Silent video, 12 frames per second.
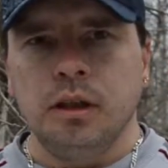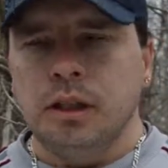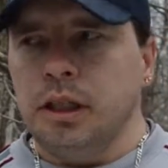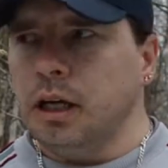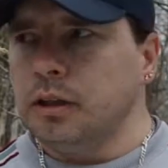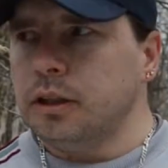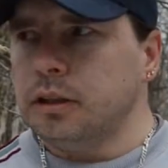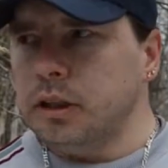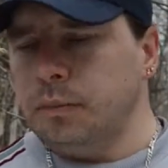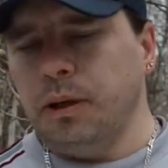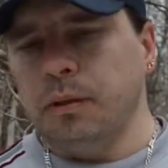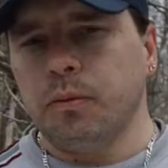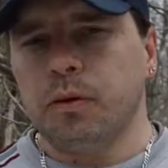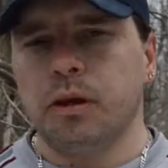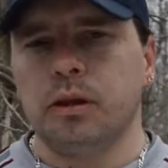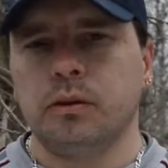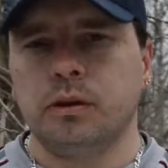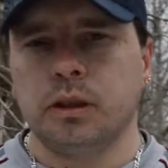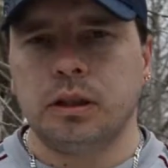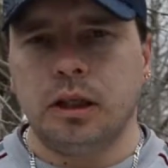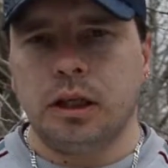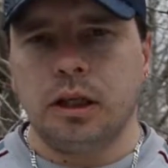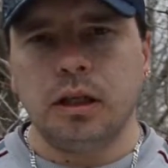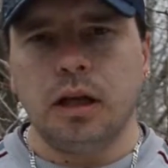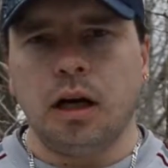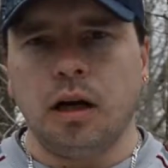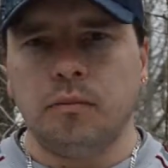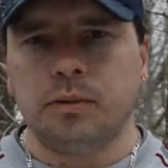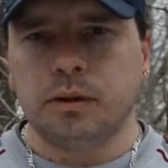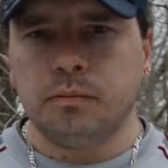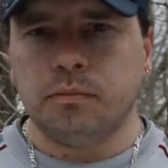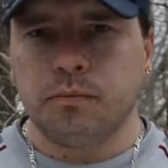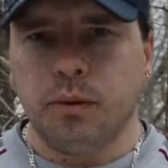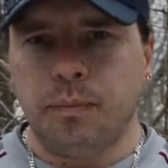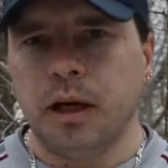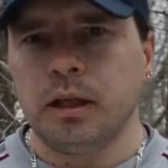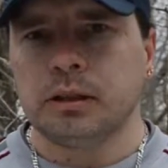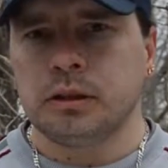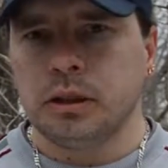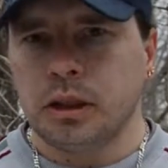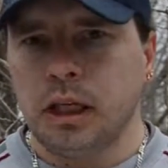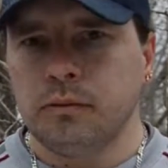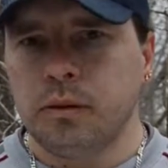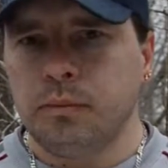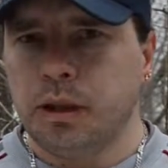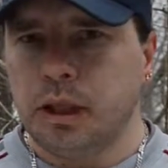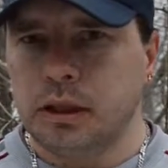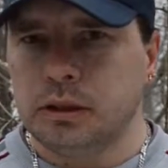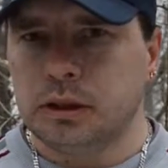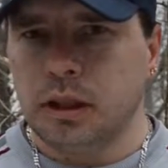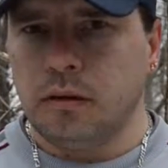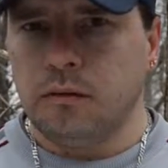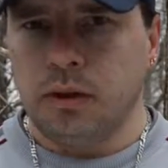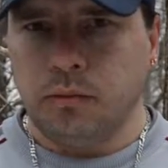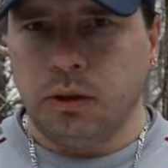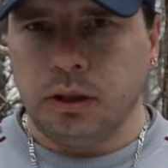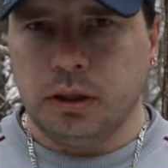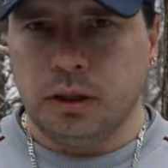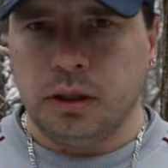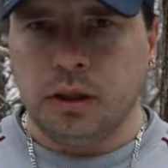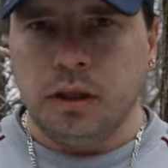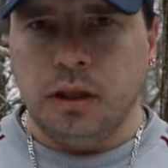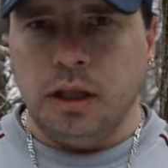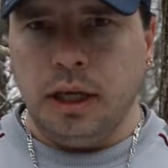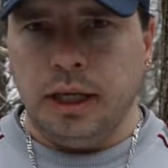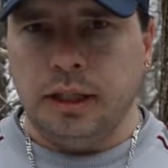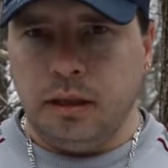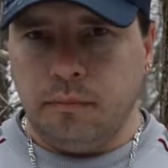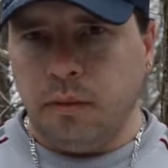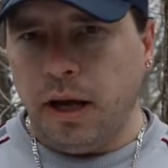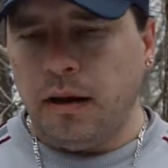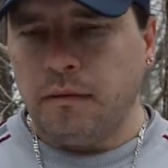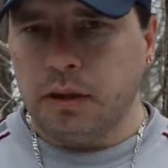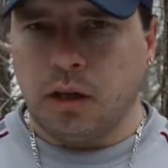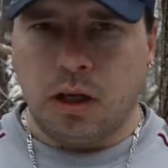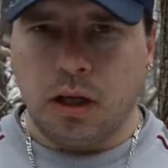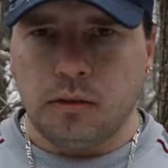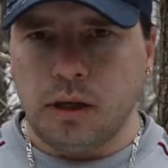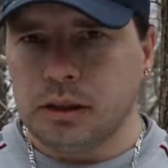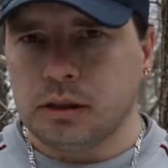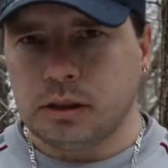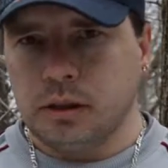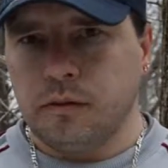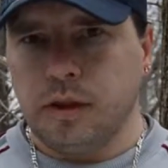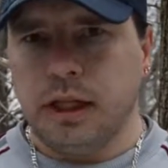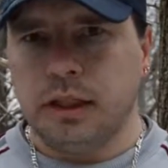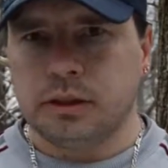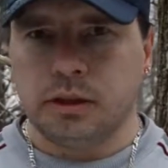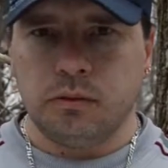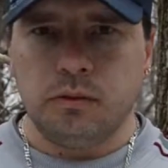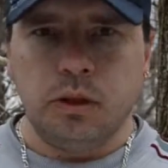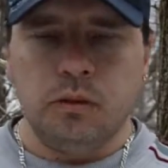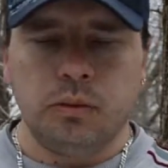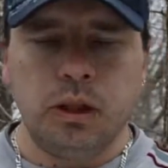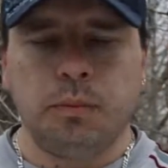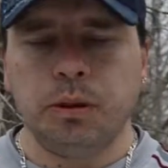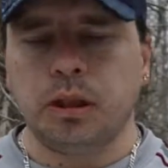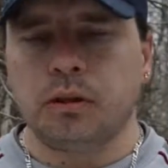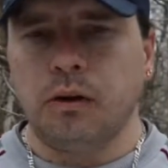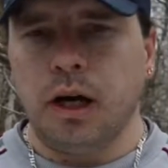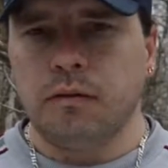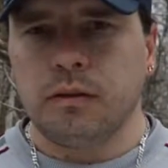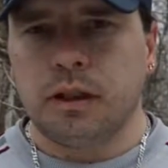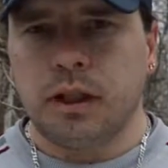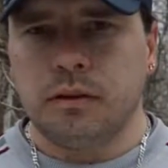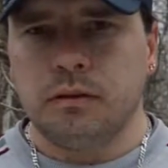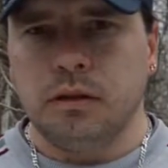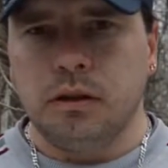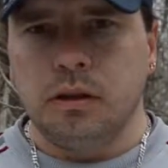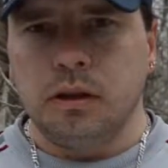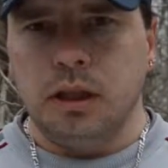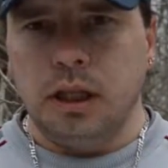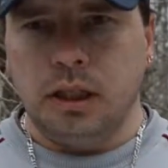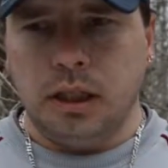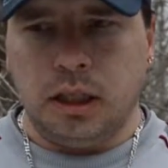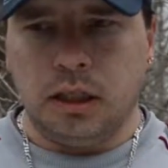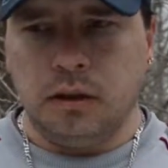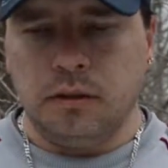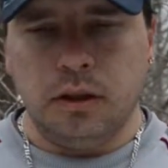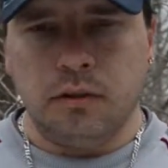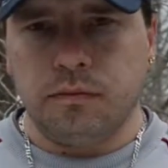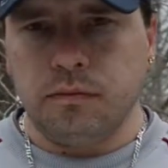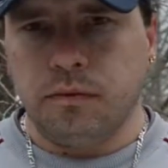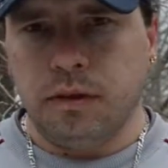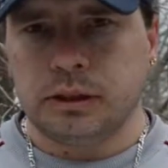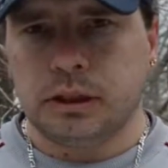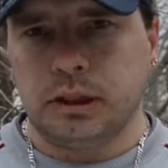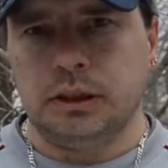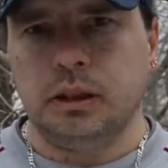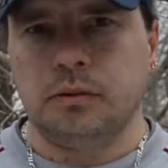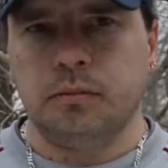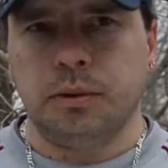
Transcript: Now, the people are doing some repairs on their laneway because of the winter and having car rats and stuff like that. So when they put the gravel down, it kind of, you know, fixes things out.